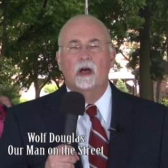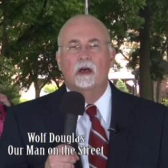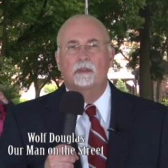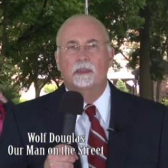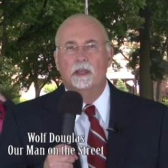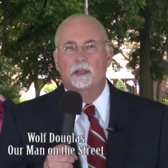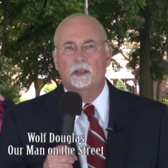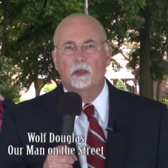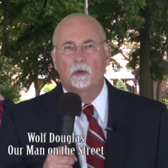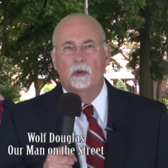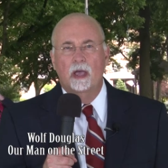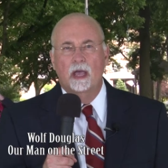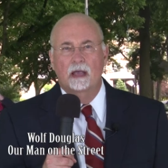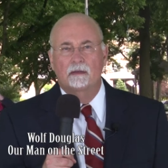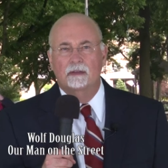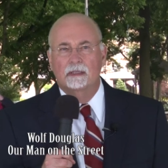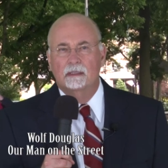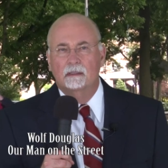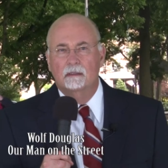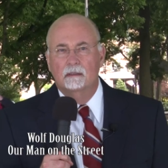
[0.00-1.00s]
Well, there you
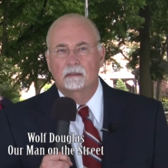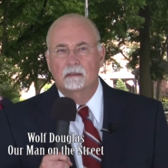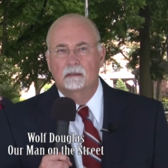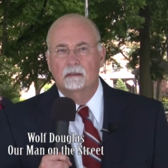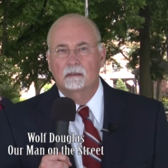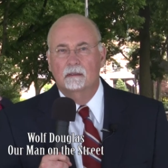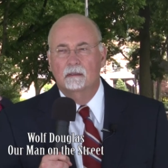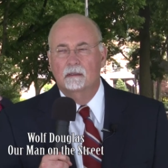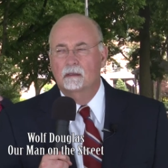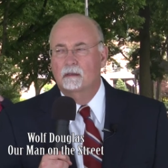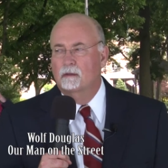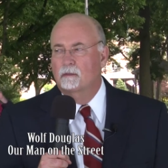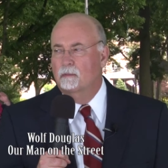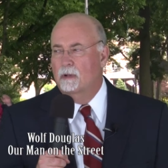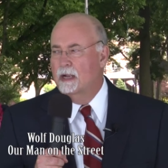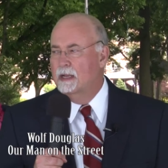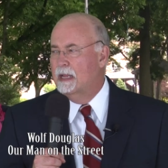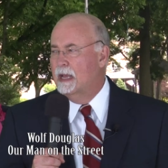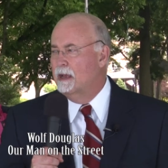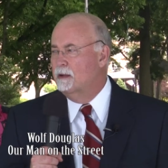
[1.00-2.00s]
have it.
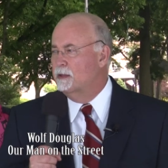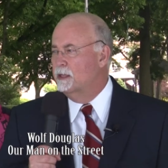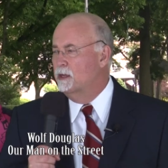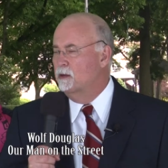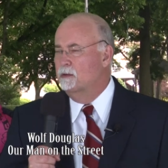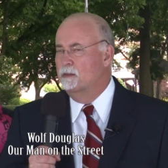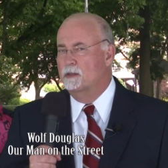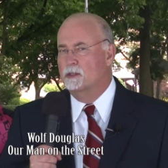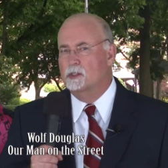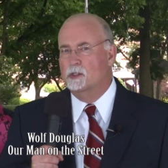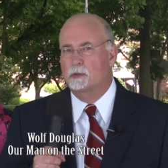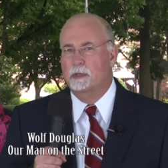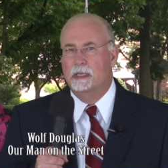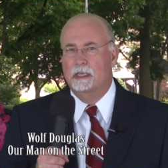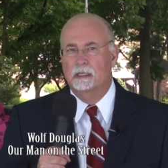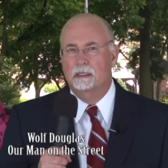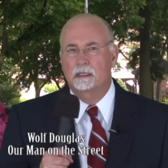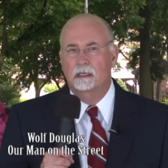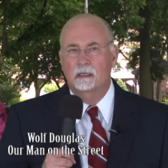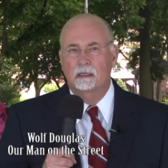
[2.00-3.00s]
Right out here in the street.